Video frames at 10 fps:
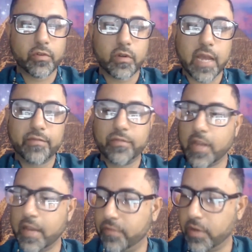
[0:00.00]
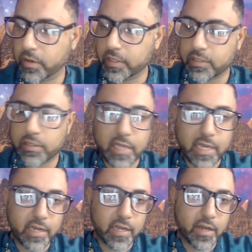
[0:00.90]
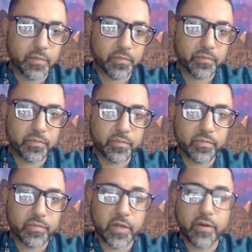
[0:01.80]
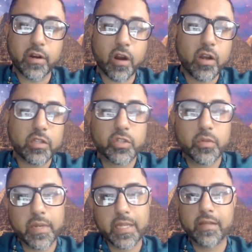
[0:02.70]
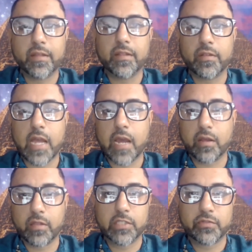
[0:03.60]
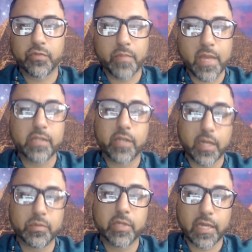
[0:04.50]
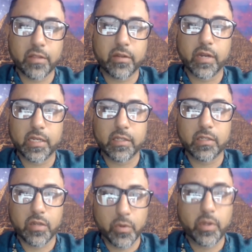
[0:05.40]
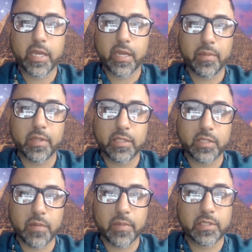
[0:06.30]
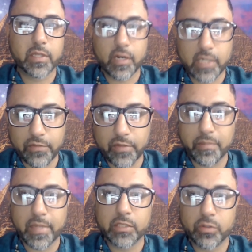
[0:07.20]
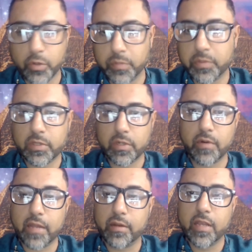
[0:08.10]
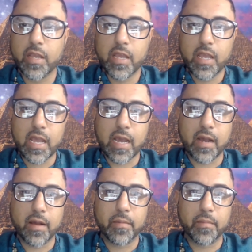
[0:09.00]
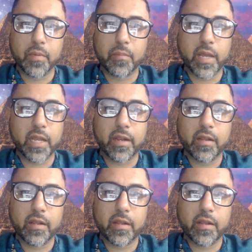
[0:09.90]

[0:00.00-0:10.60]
I've noticed that there aren't too many outlets for men to come together and communicate about these topics. There are definitely men's groups around, but